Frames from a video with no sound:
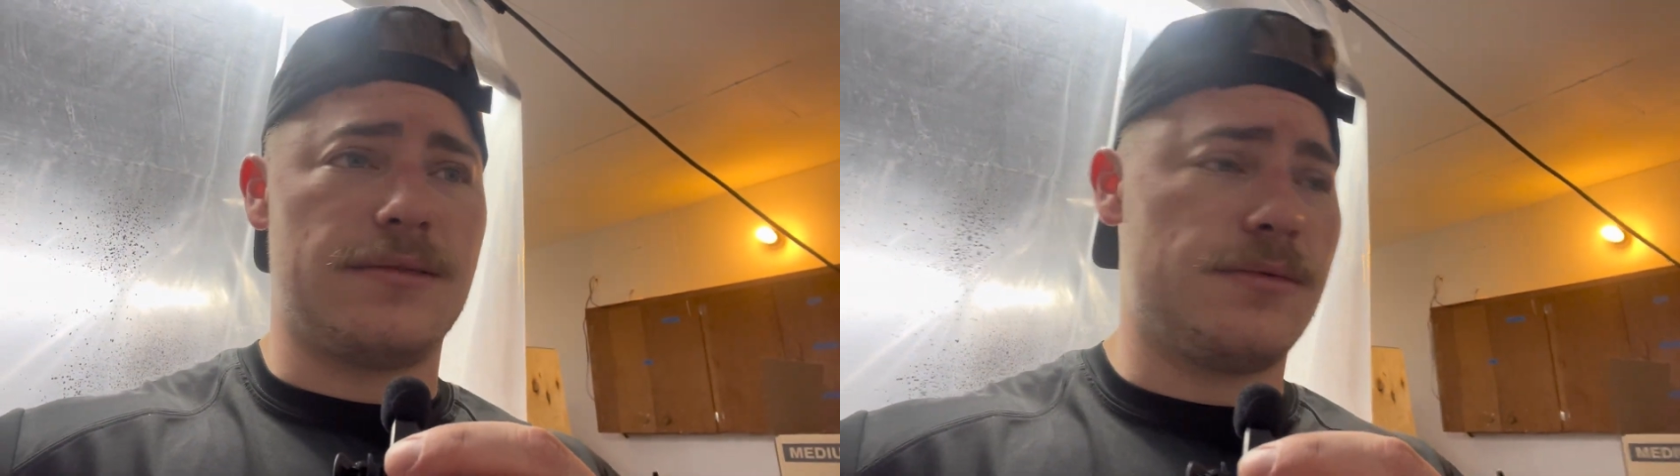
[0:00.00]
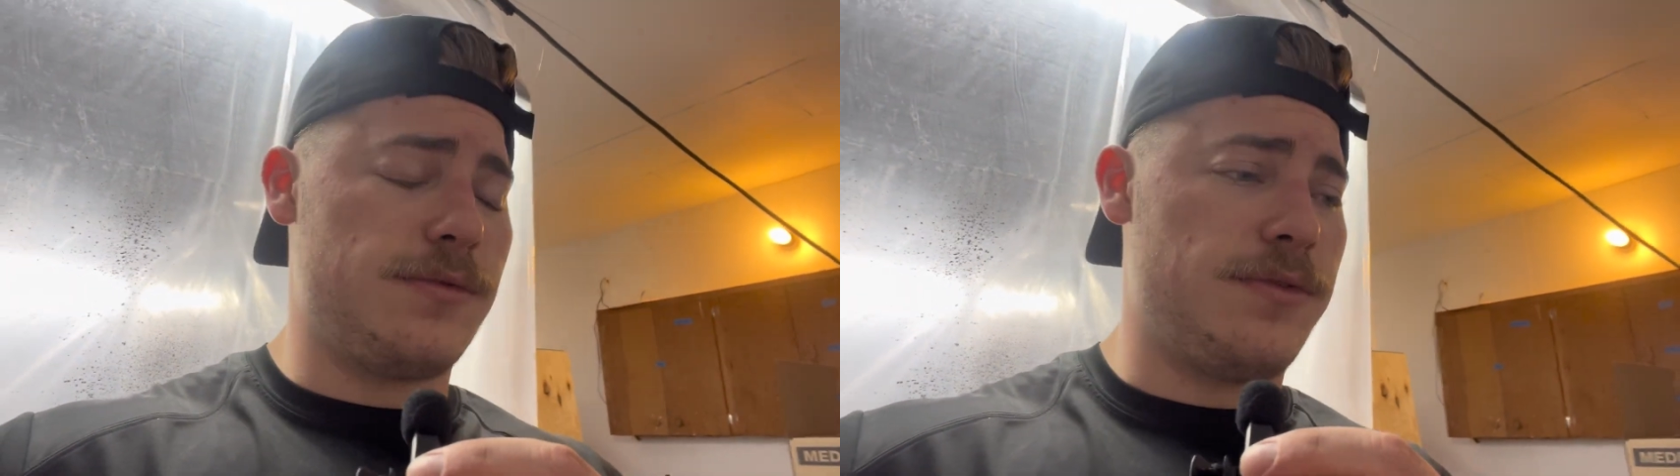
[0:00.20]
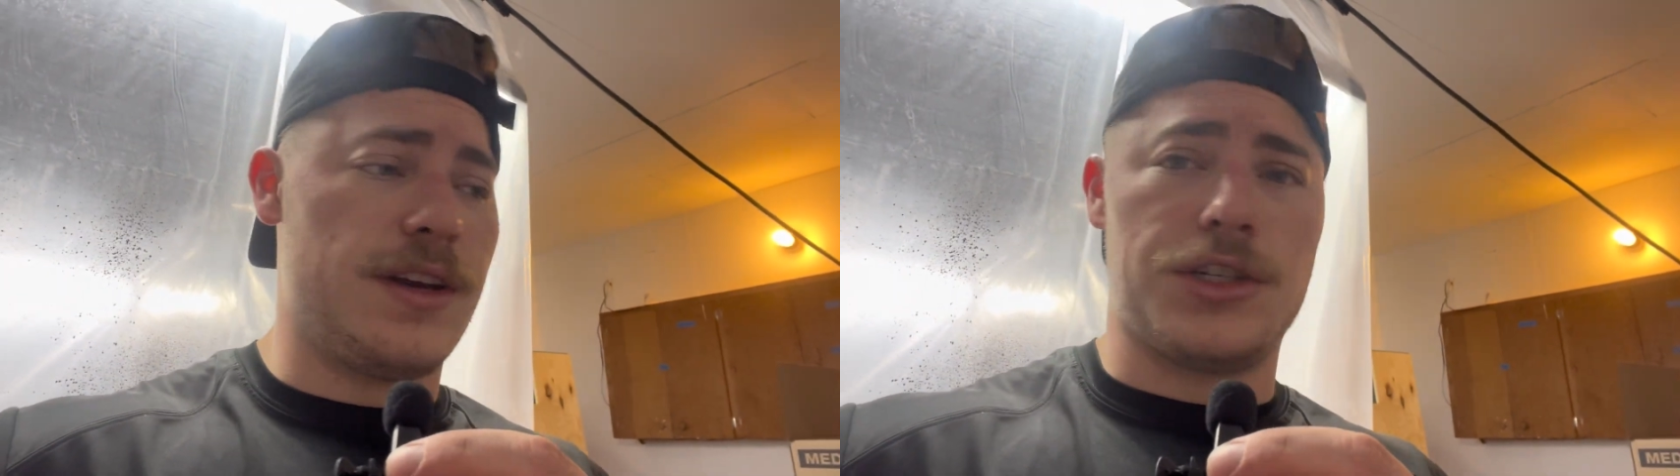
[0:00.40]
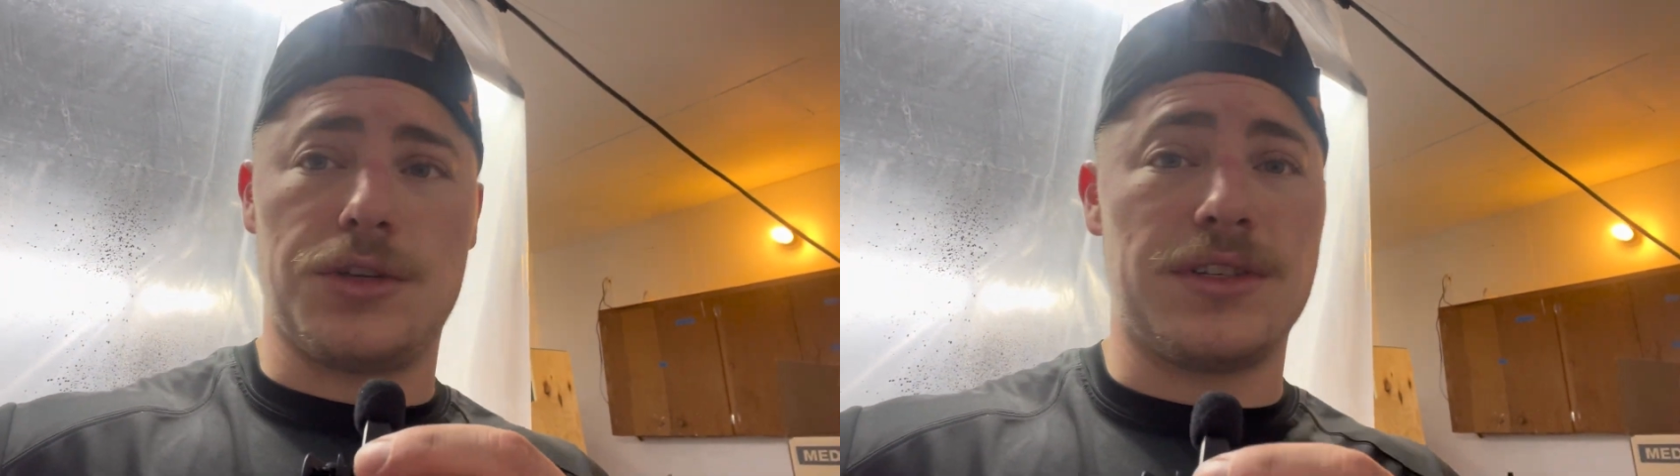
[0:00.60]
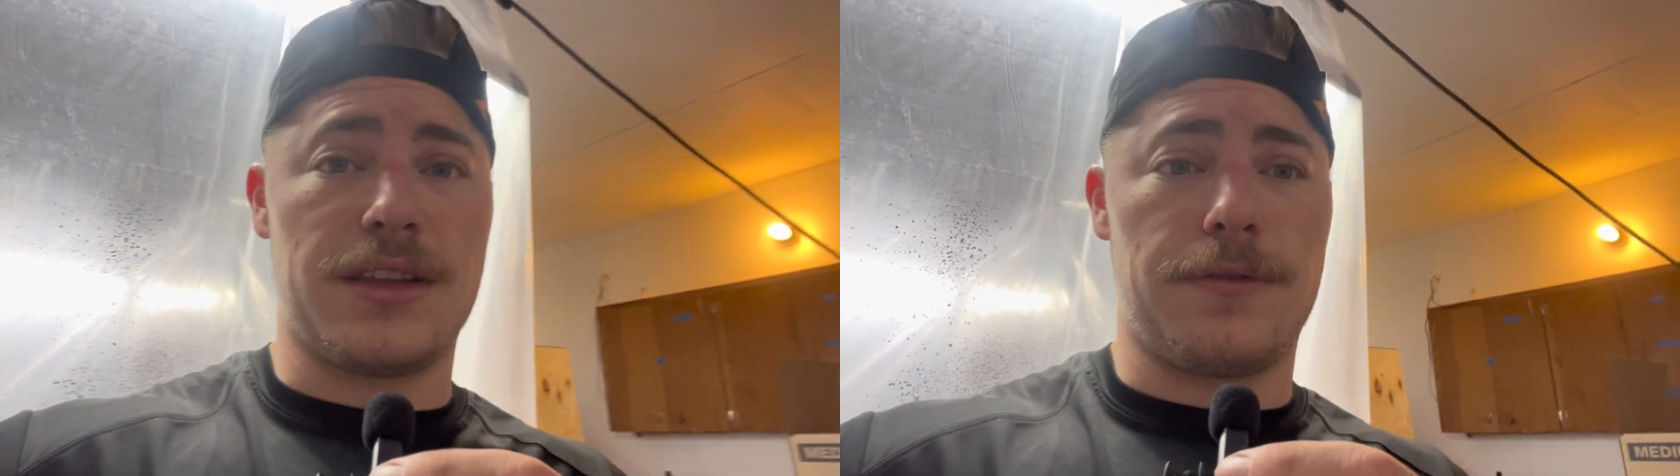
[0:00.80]
finished
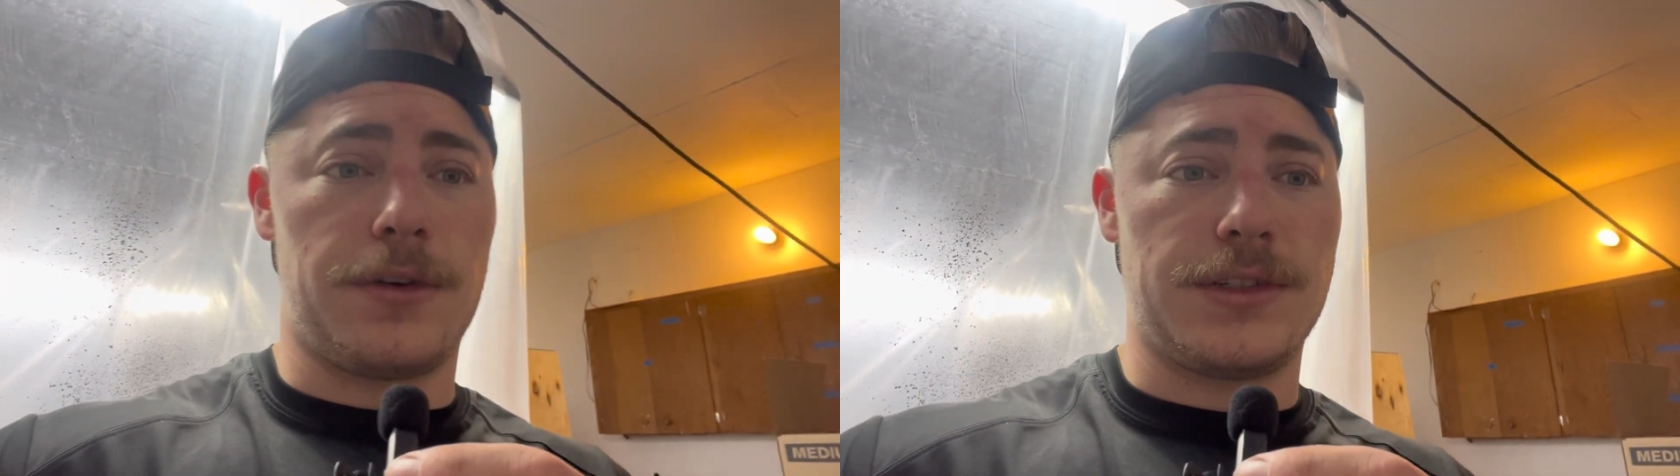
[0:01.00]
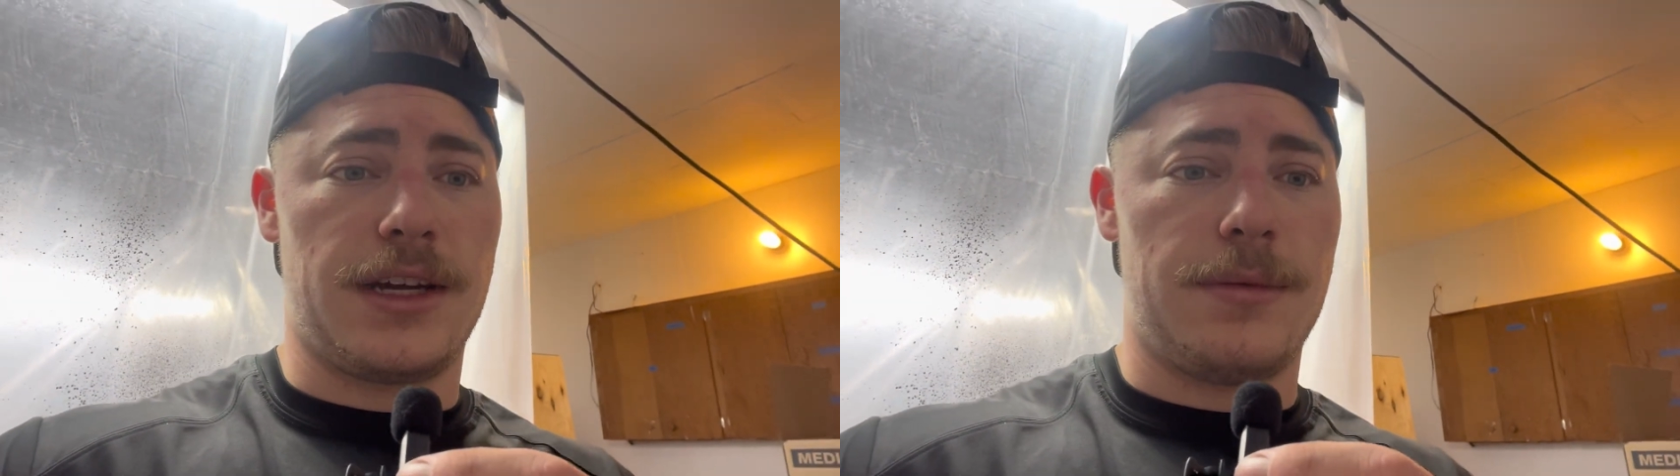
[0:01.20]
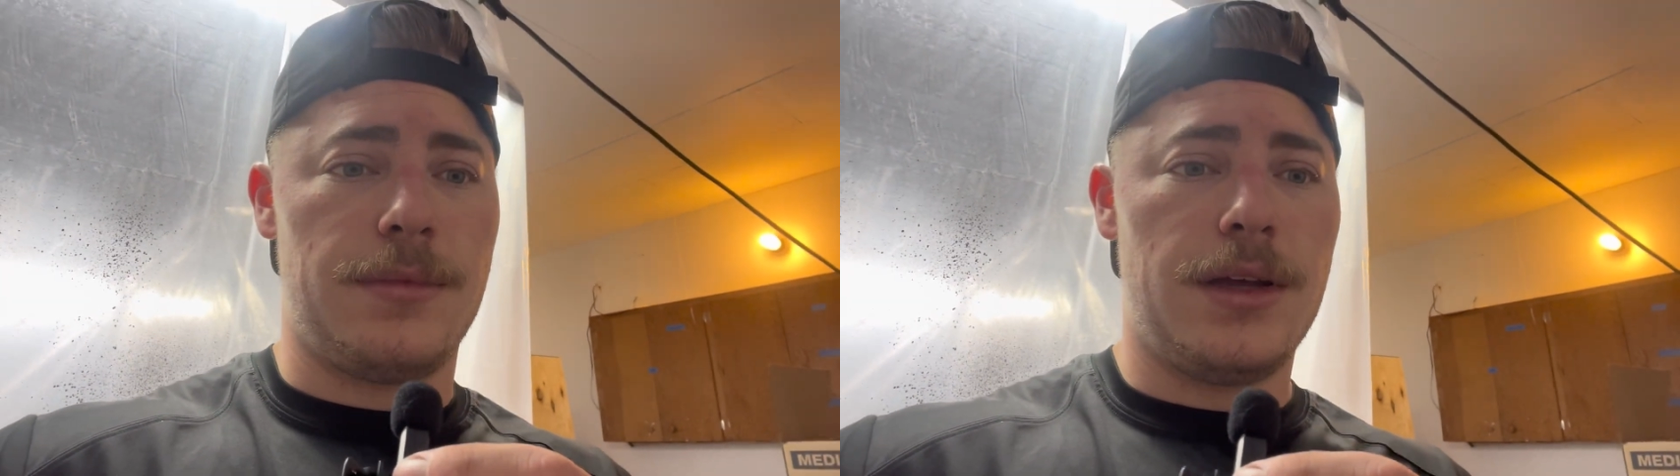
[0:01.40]
using it the first time.